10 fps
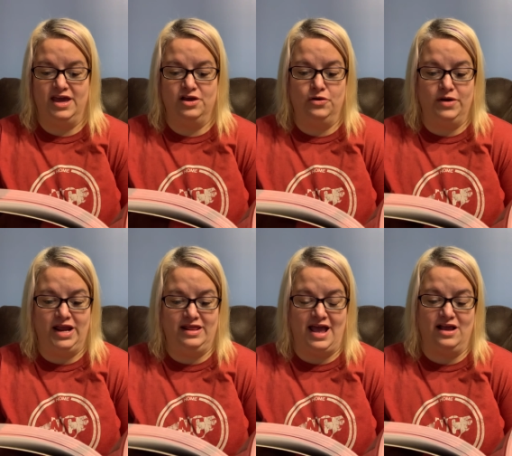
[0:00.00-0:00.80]
agree
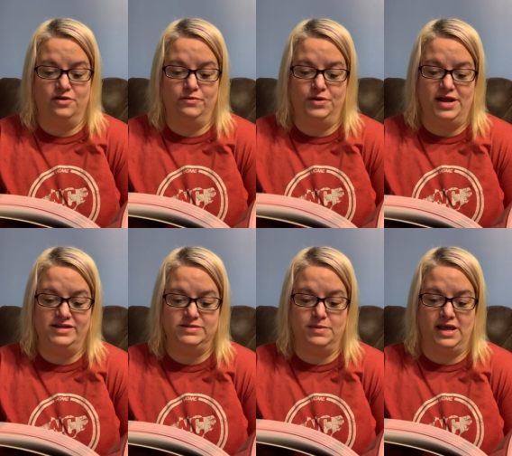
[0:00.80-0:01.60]
that Garuda
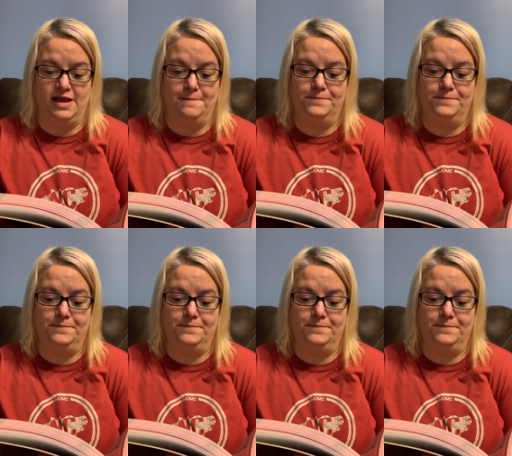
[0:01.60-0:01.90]
spent